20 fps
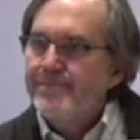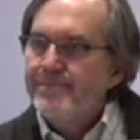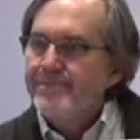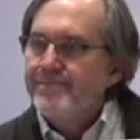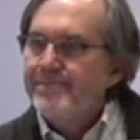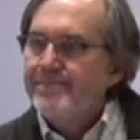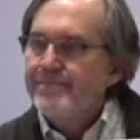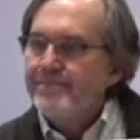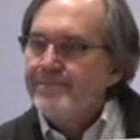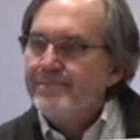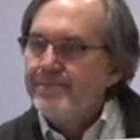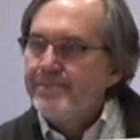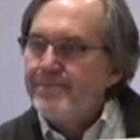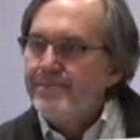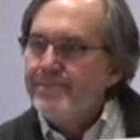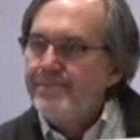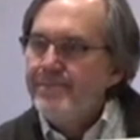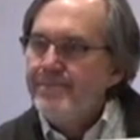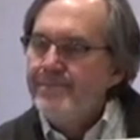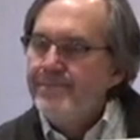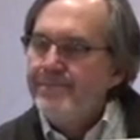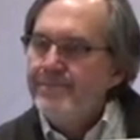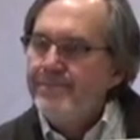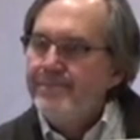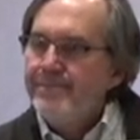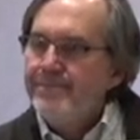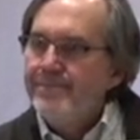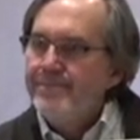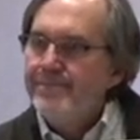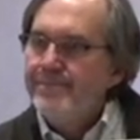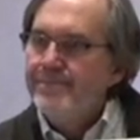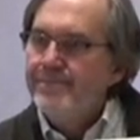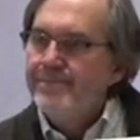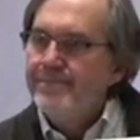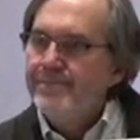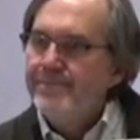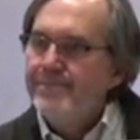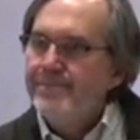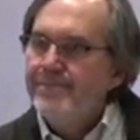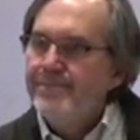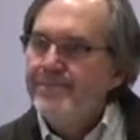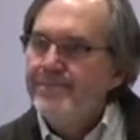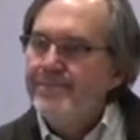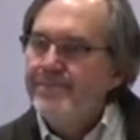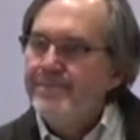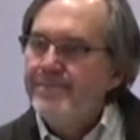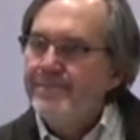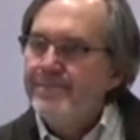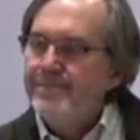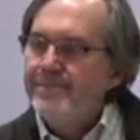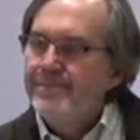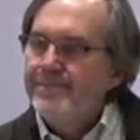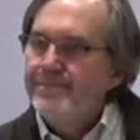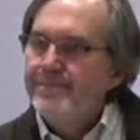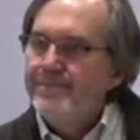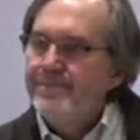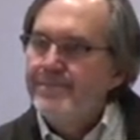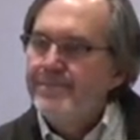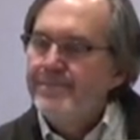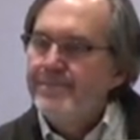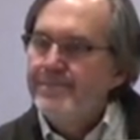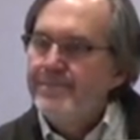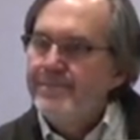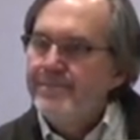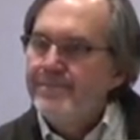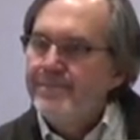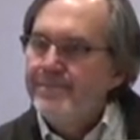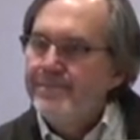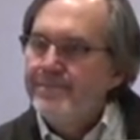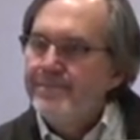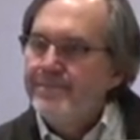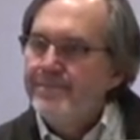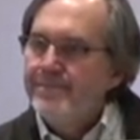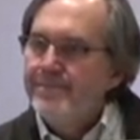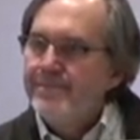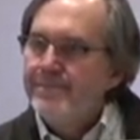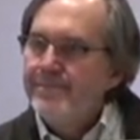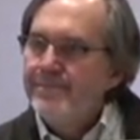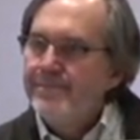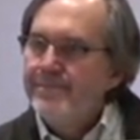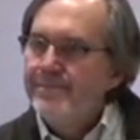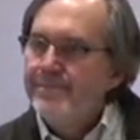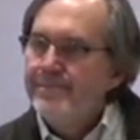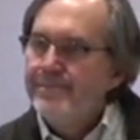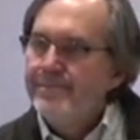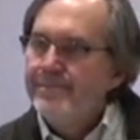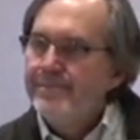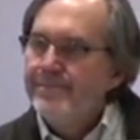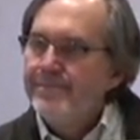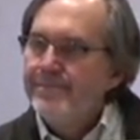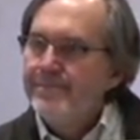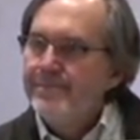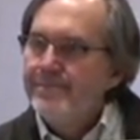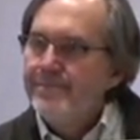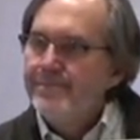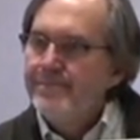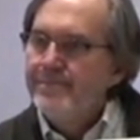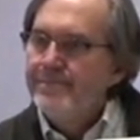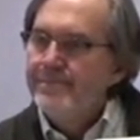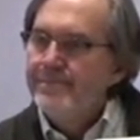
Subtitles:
(not speaking)